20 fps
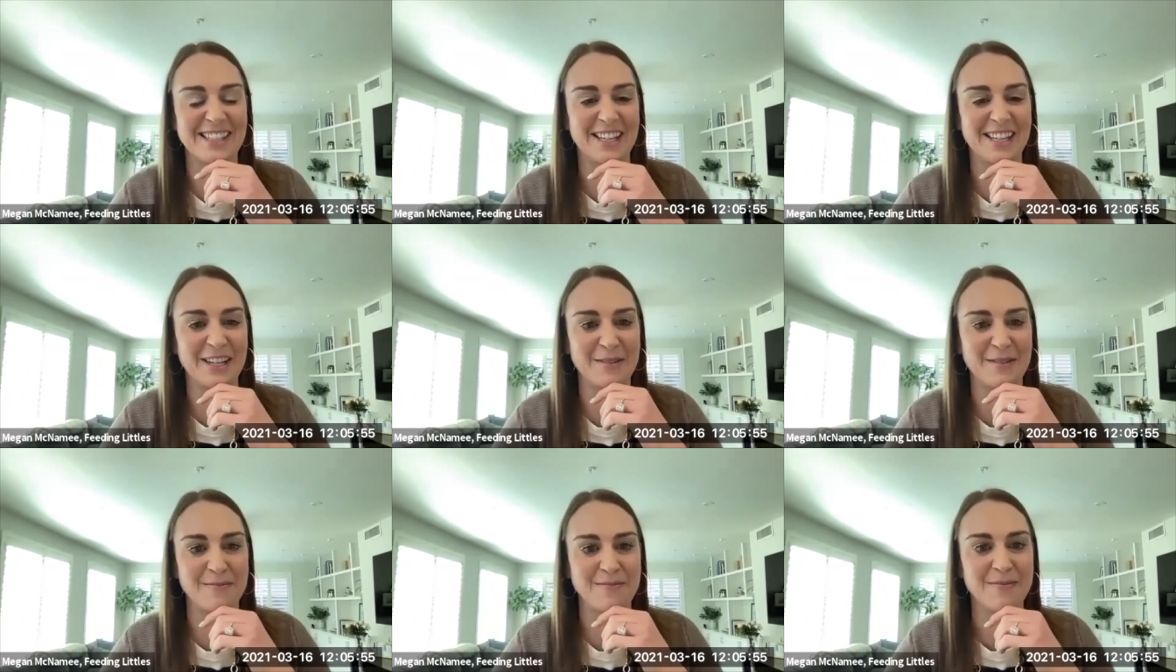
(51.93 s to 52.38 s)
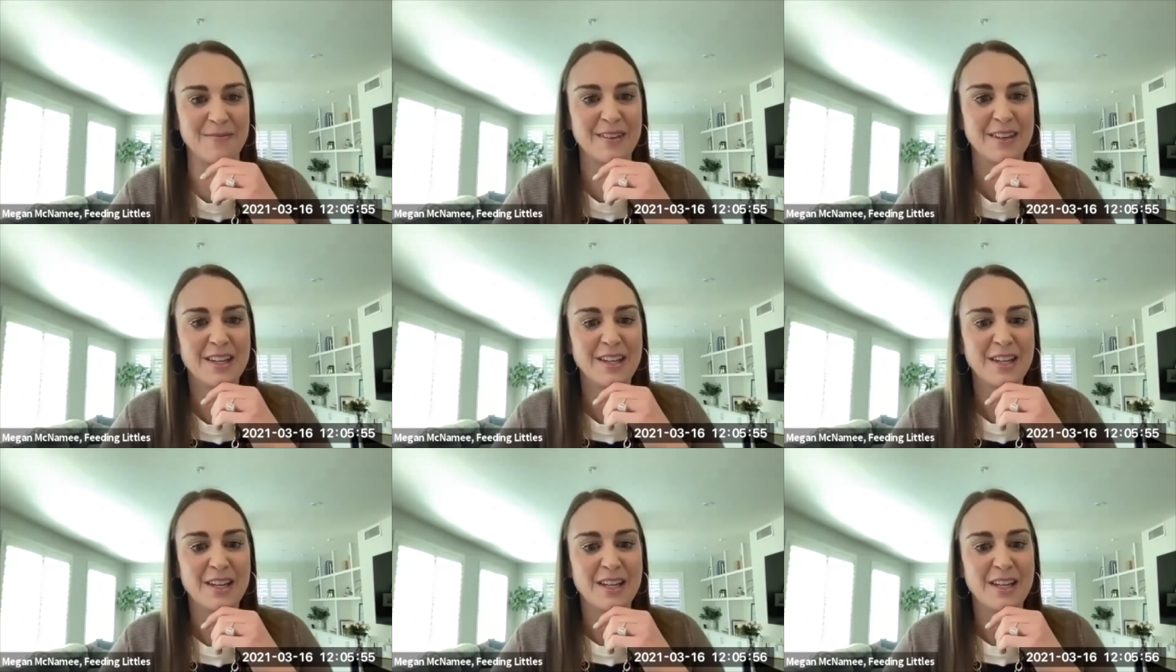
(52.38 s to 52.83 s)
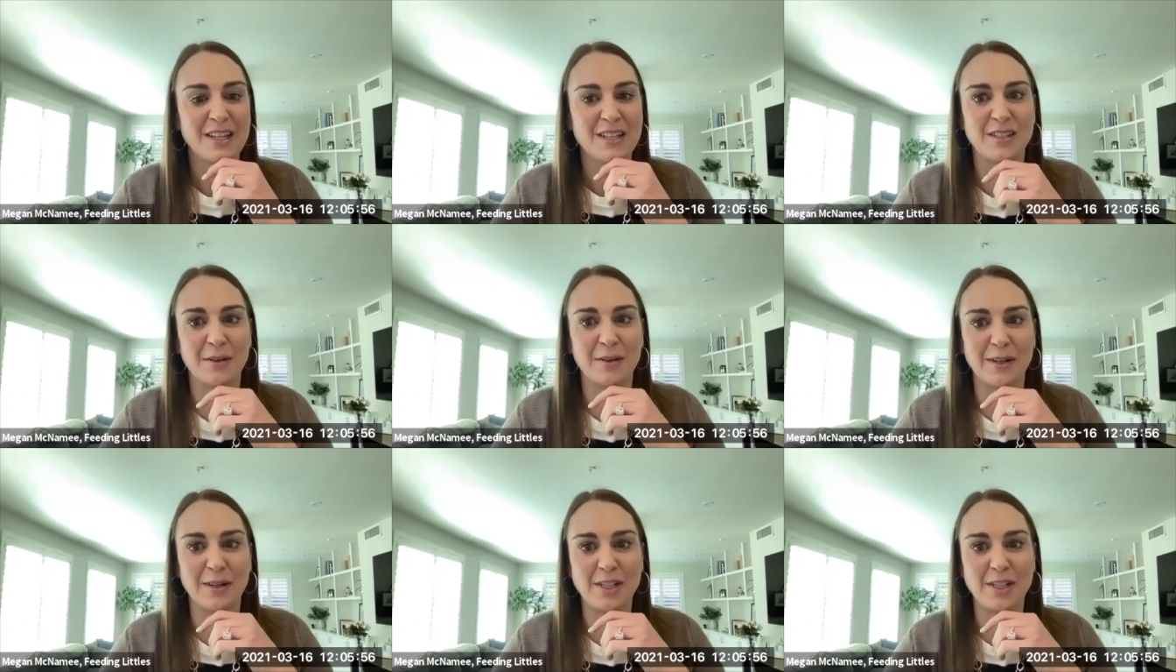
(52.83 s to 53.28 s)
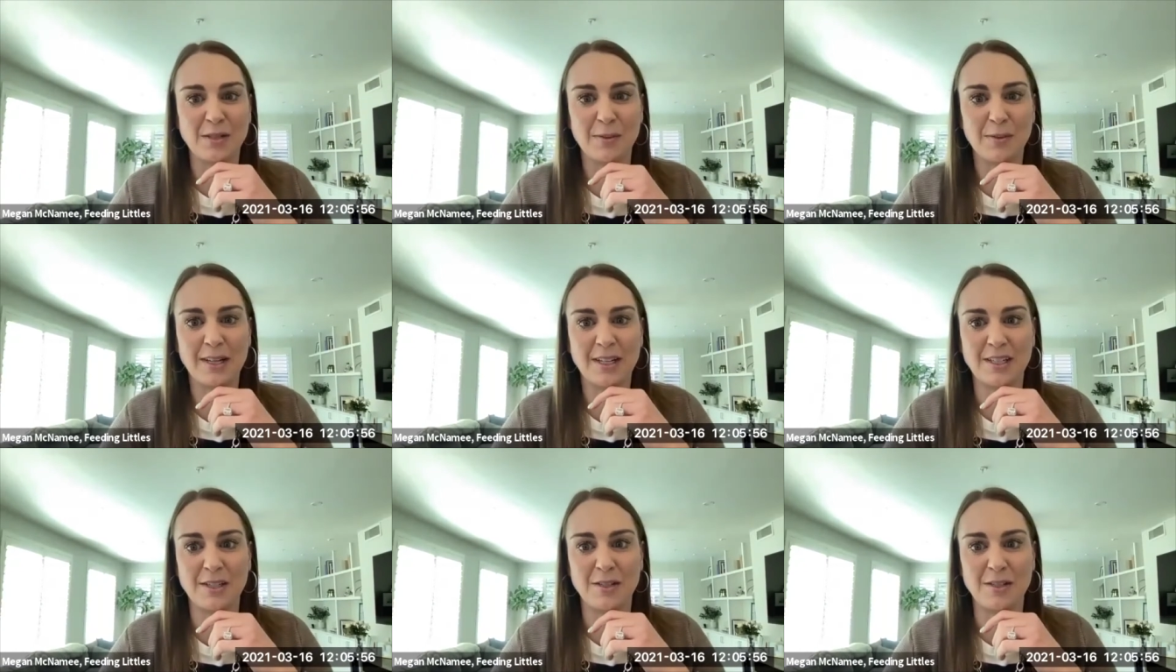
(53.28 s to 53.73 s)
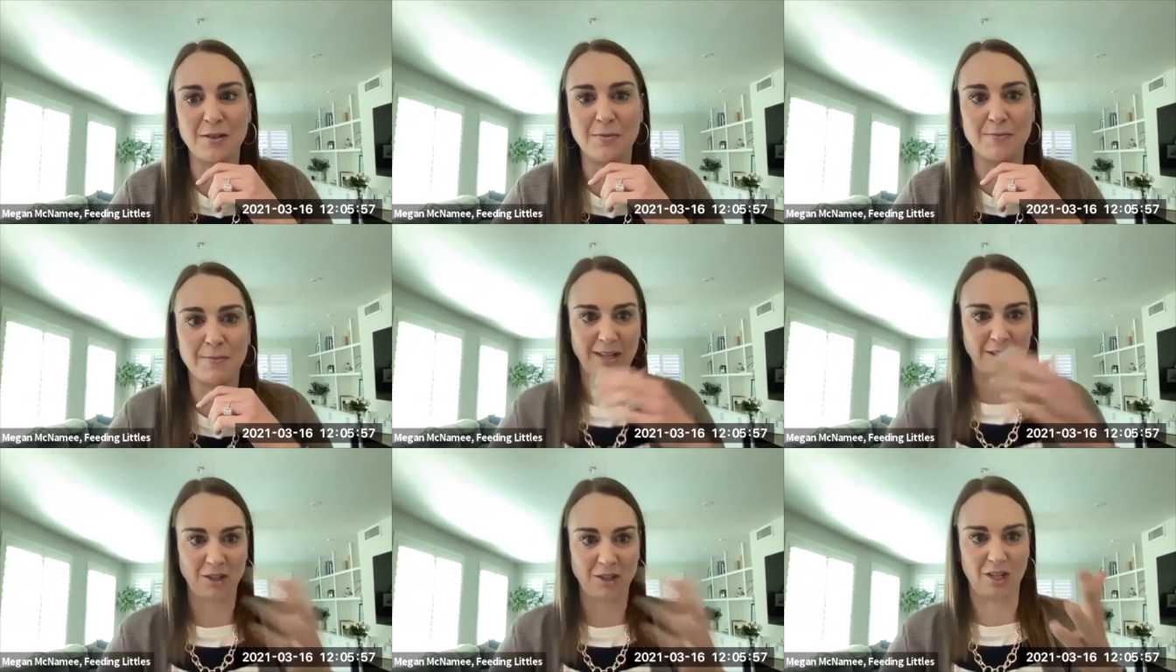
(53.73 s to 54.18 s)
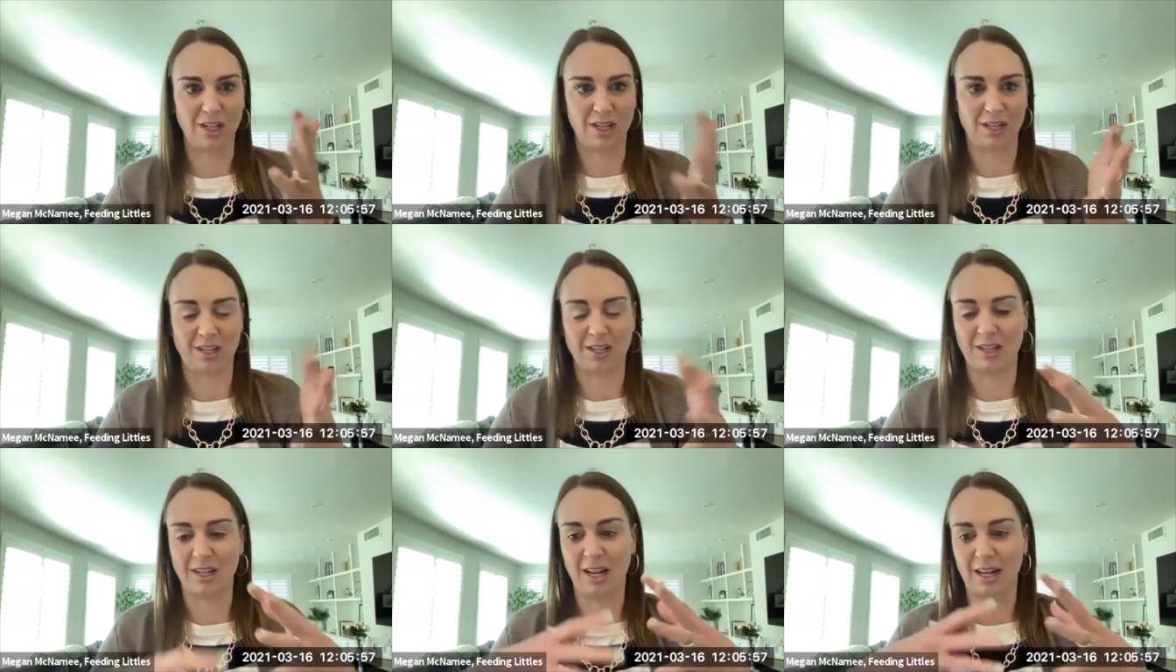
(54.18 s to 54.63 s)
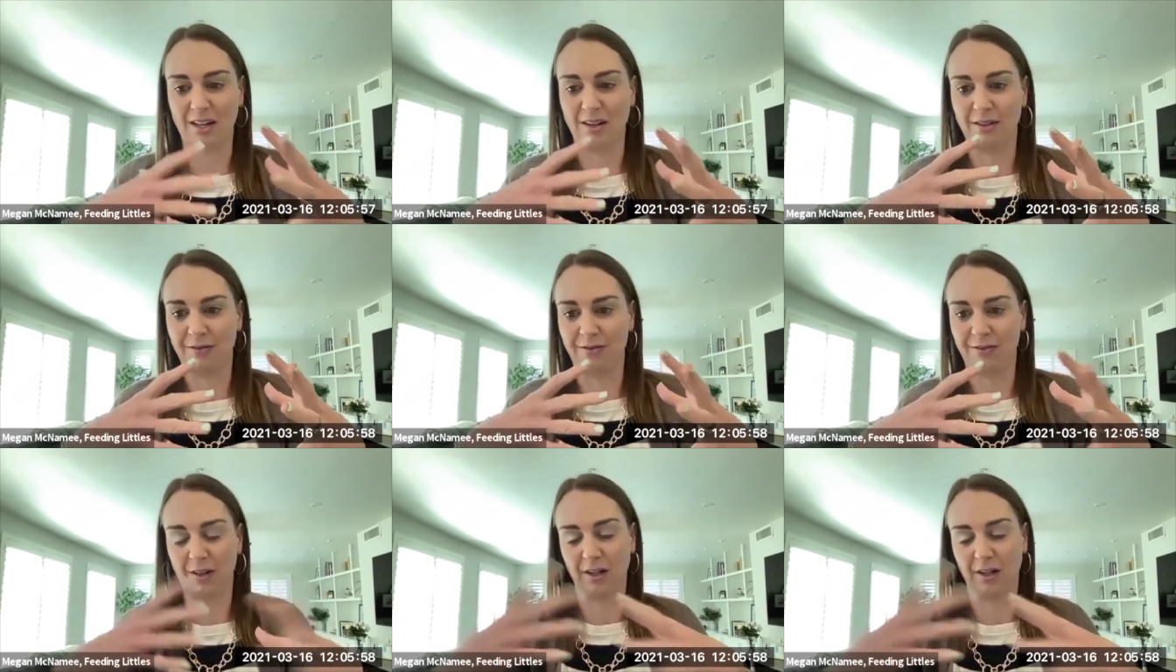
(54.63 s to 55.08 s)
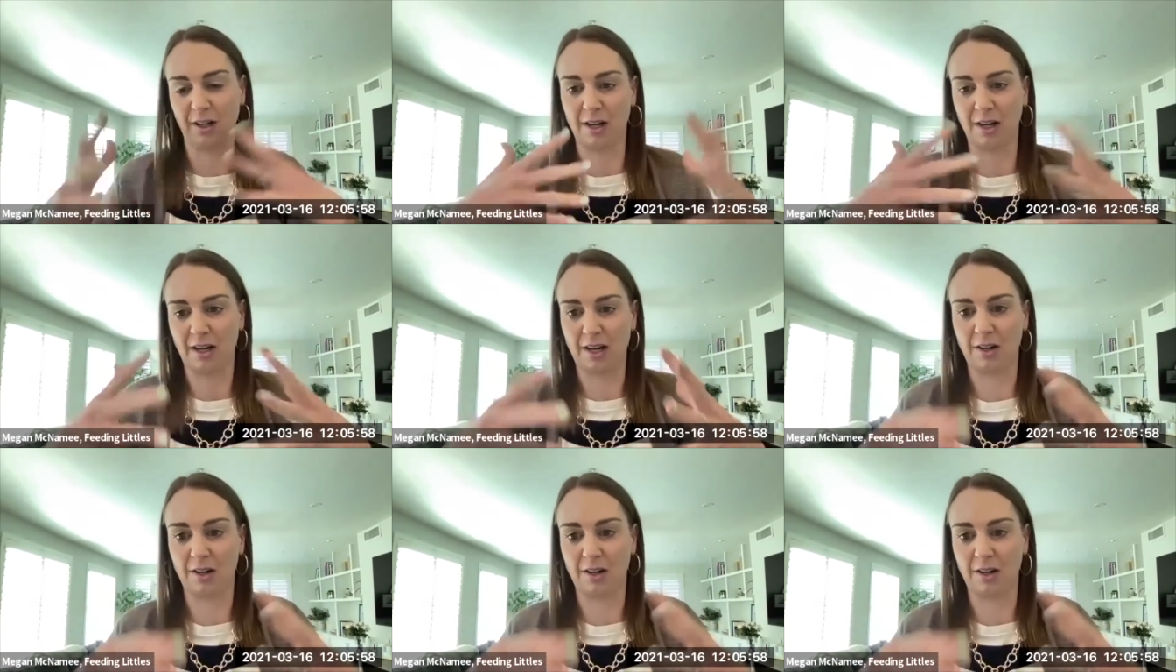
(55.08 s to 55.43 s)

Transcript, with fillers: Um, so I just wanted to mention, kind of, or,